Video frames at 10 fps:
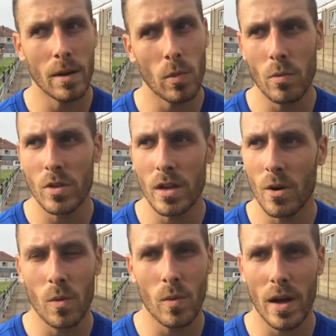and then we was in
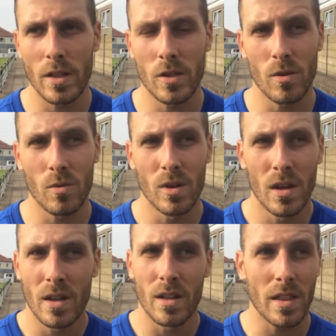it all the way until
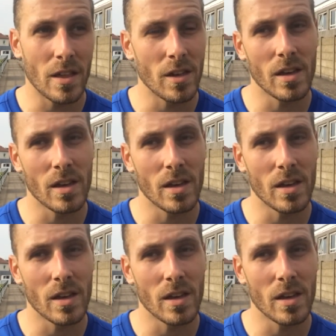their